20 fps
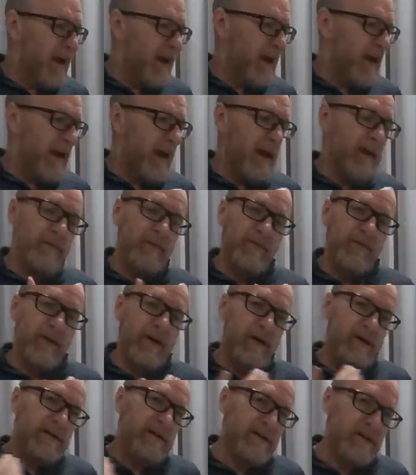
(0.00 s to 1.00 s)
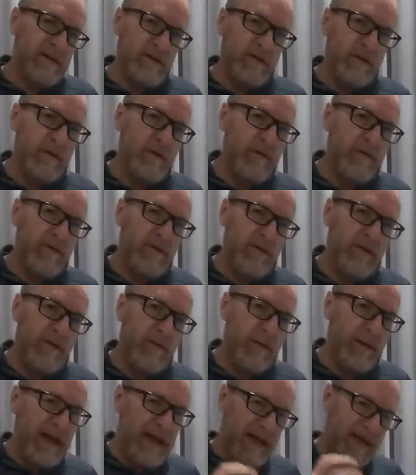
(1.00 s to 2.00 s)
Uh, I prefer to go
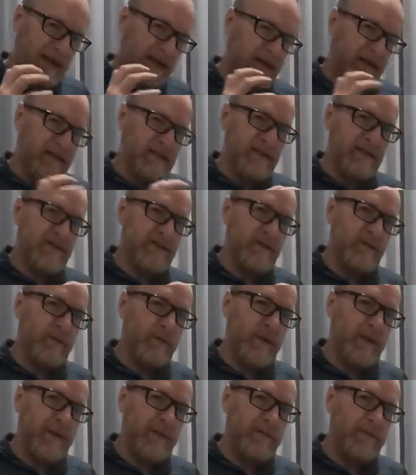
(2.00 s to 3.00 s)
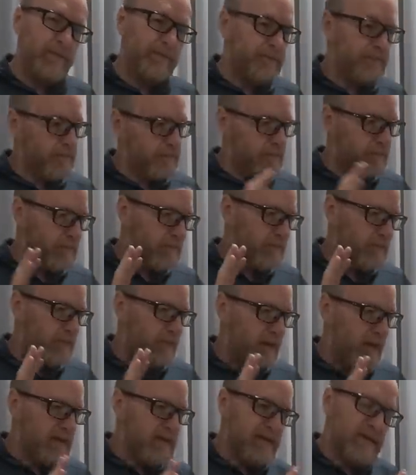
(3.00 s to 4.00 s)
further back and zoom in
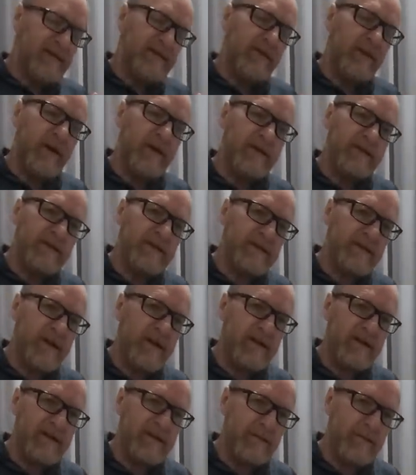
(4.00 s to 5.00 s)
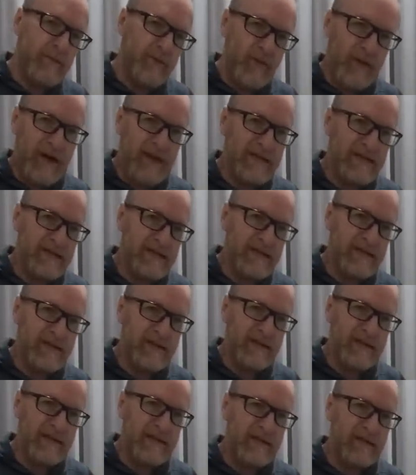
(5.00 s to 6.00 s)
to start to, start to compress
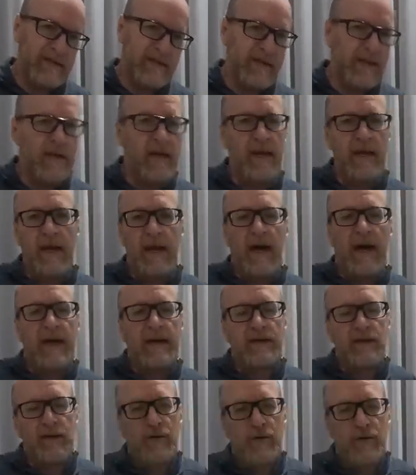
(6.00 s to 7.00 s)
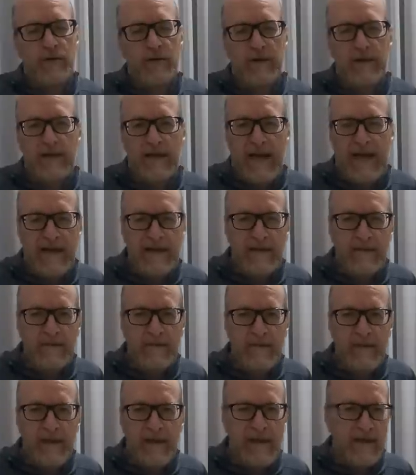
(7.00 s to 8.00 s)
the layers. I know that
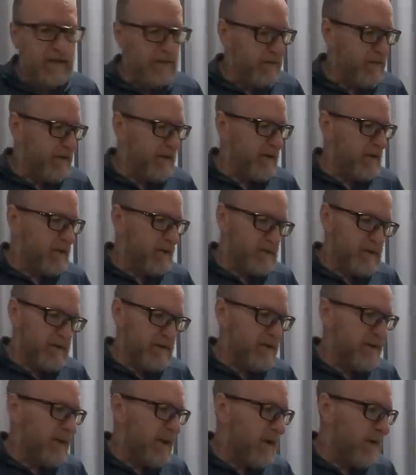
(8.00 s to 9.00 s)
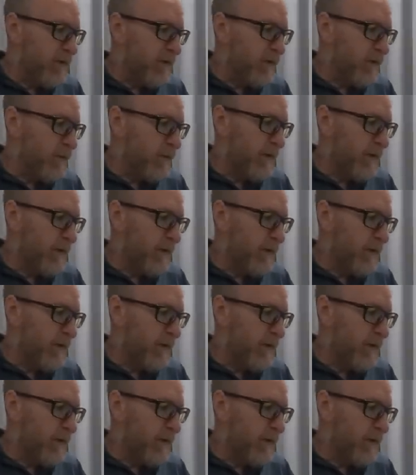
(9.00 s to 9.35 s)
Adam's making a video just now